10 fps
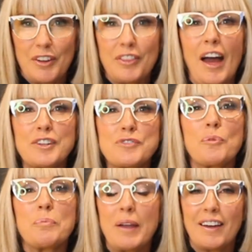Thanks for
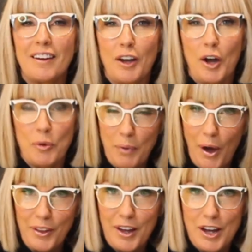being a
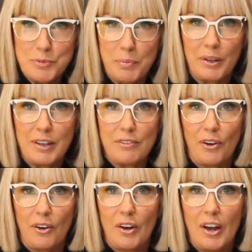balayage
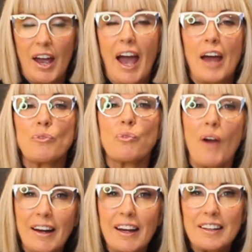believer and
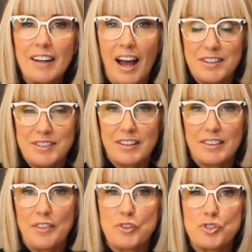recognizing
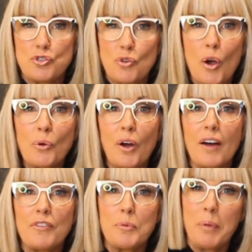that the stroke
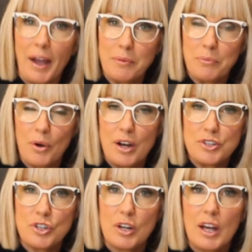of the
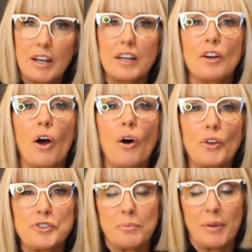paintbrush can
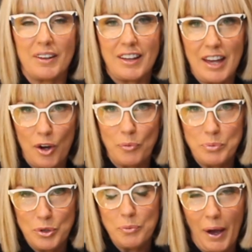ultimately help
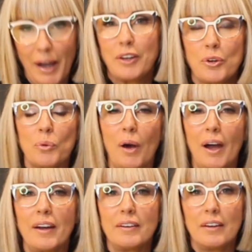you paint your
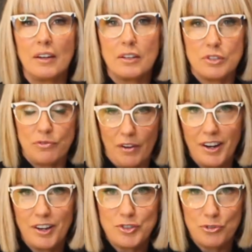way to
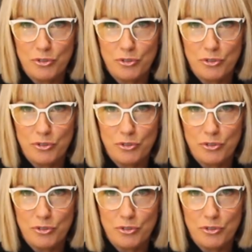financial